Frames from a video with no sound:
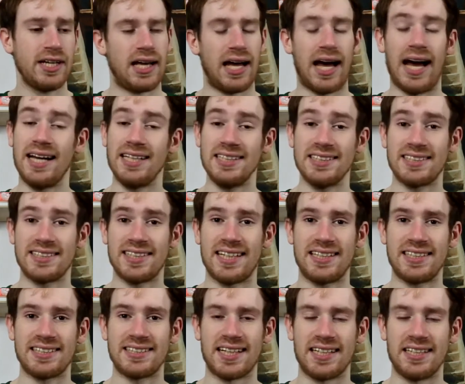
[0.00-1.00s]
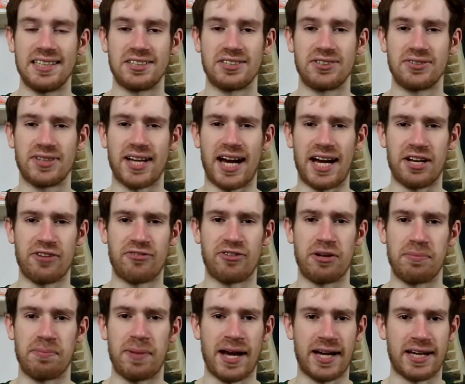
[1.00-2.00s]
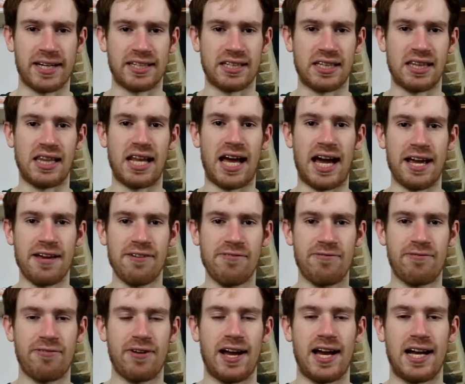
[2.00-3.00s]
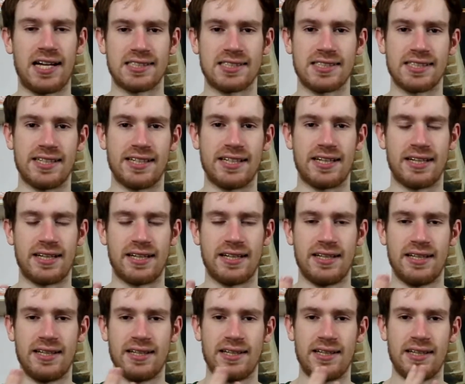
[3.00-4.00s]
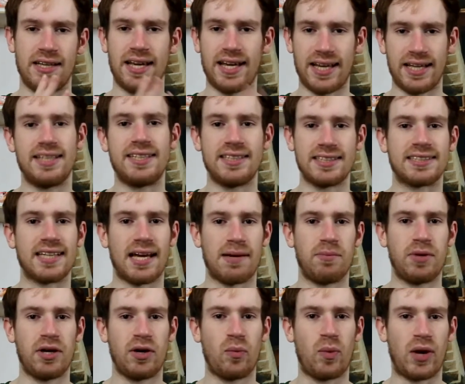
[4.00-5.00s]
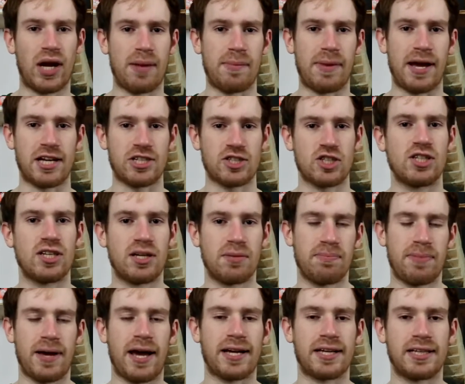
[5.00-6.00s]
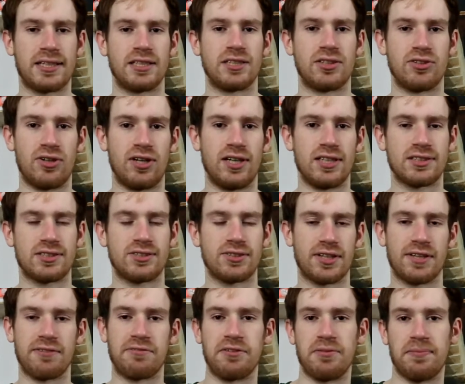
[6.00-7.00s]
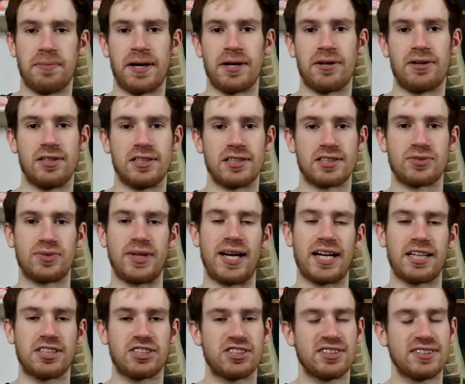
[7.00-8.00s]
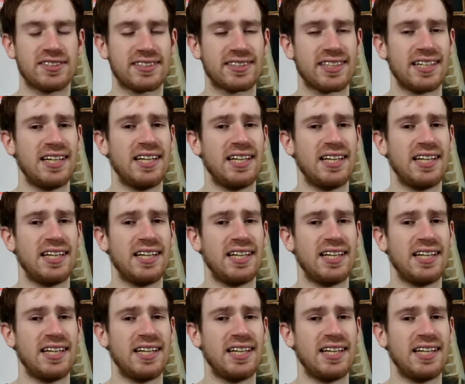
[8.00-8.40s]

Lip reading: I instead decided to kind of unpack it live, as in December, when I'm actually unpacking the doors to give you my honest reactions.